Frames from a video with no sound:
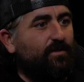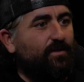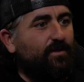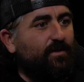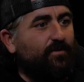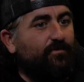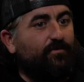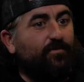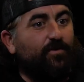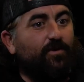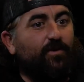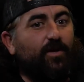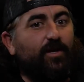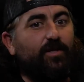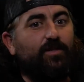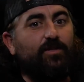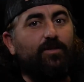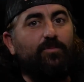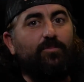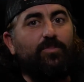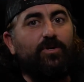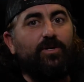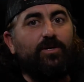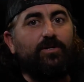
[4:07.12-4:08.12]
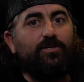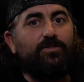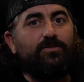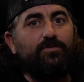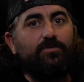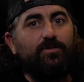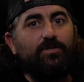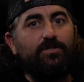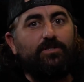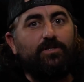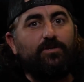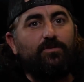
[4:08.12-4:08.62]
I feel like the biggest
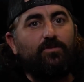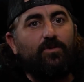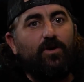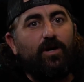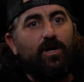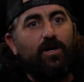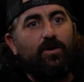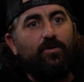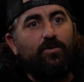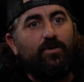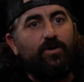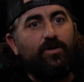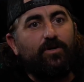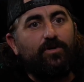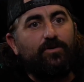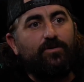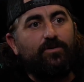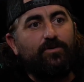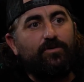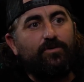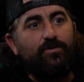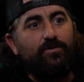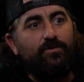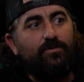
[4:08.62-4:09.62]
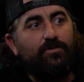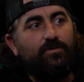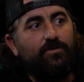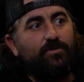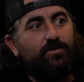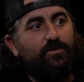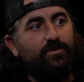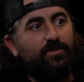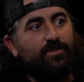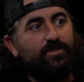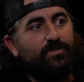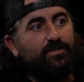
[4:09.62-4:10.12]
reason why I want to do
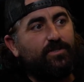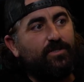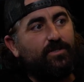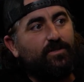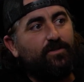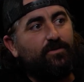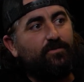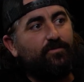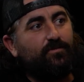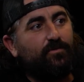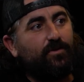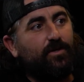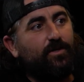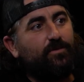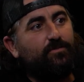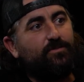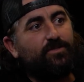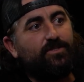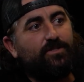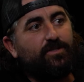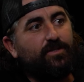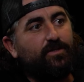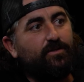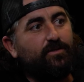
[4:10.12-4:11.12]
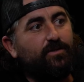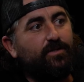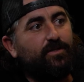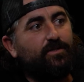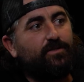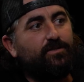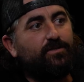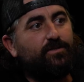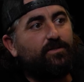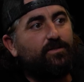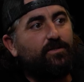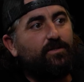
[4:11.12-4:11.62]
this In the Frame
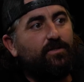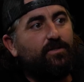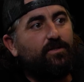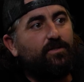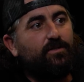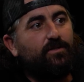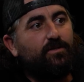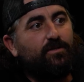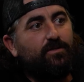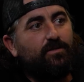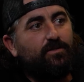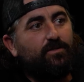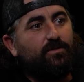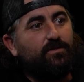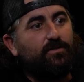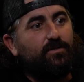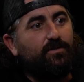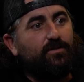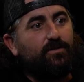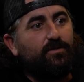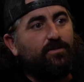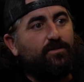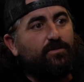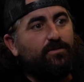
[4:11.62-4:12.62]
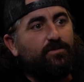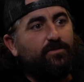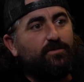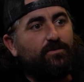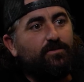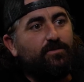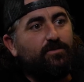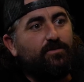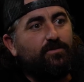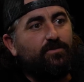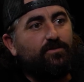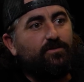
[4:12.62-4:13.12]
series is
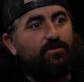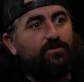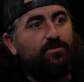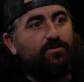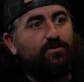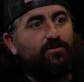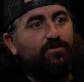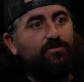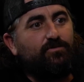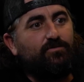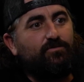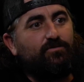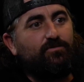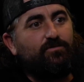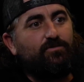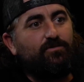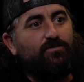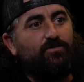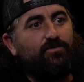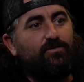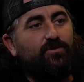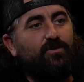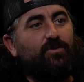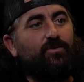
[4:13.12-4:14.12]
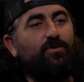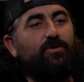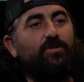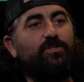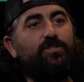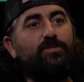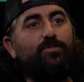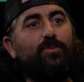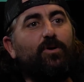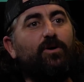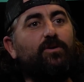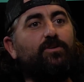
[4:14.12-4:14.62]
to
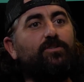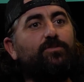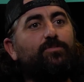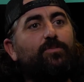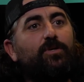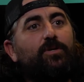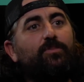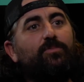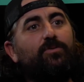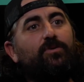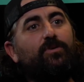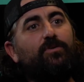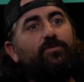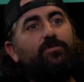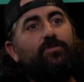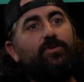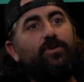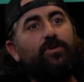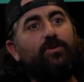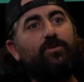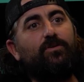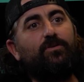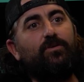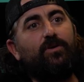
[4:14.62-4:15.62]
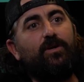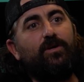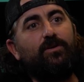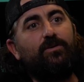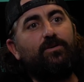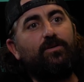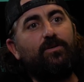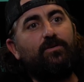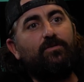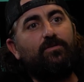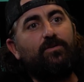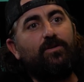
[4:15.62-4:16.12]
expose people of their
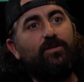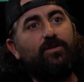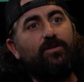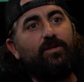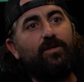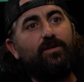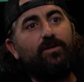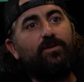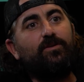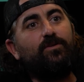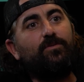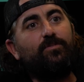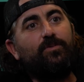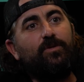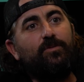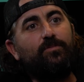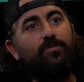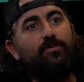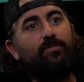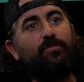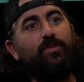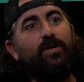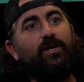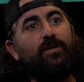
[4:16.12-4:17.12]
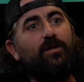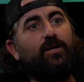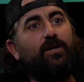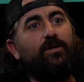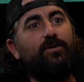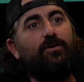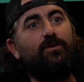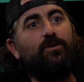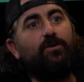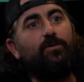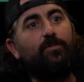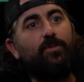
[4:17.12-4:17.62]
creativity that other people may not
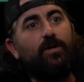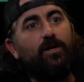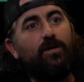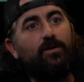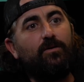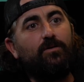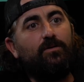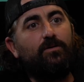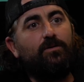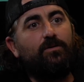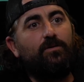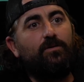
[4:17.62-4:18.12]
know about.